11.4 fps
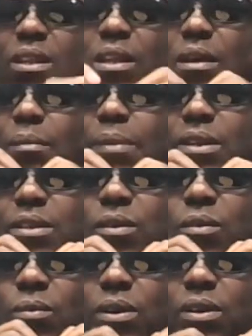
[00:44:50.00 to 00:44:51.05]
But
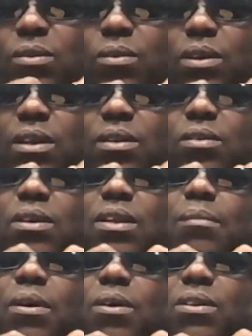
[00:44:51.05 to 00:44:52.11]
what we are talking
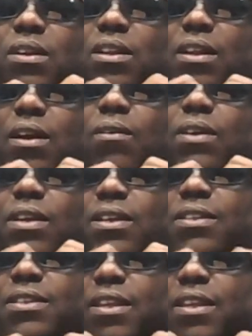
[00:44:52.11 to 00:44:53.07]
about right now is